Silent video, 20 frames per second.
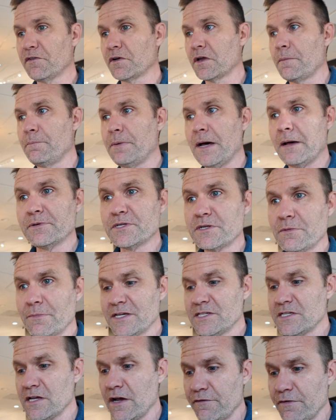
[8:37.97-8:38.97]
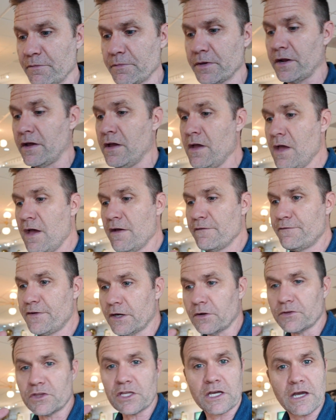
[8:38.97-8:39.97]
I'm going to publish it myself. I'm going to
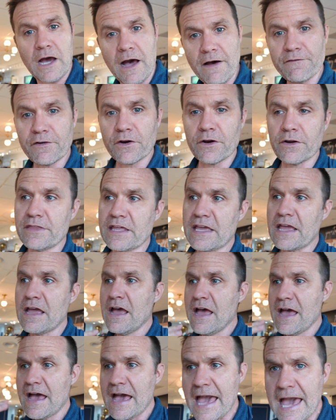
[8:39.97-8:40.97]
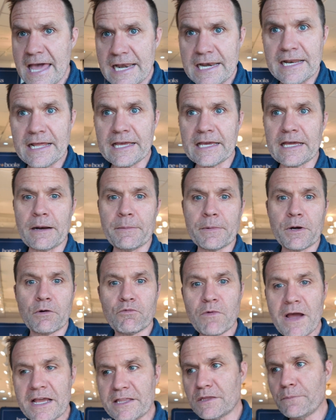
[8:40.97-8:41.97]
figure out the cover and the editing, and I'm going to
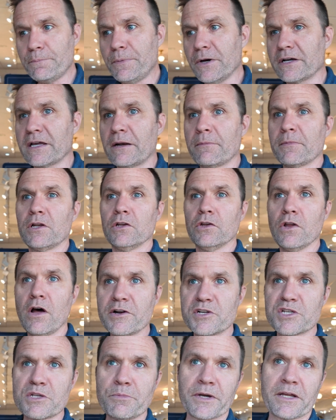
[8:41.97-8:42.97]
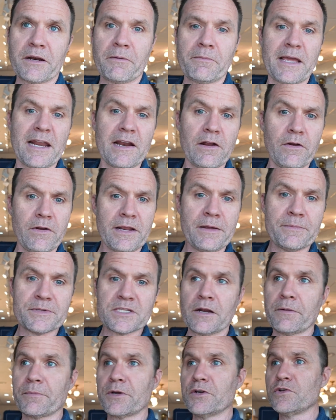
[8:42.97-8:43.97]
write the book, and I'm going to launch the book, and I'm going to get it on
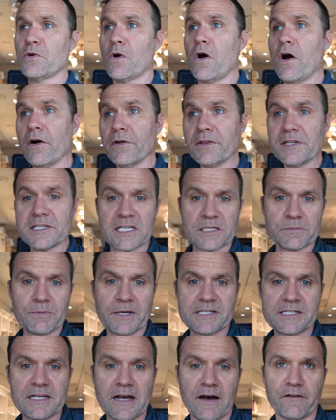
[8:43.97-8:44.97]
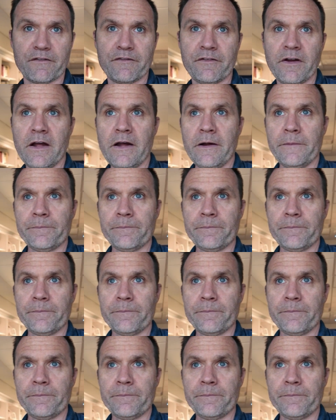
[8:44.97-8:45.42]
Amazon. I'm going to do all these things myself.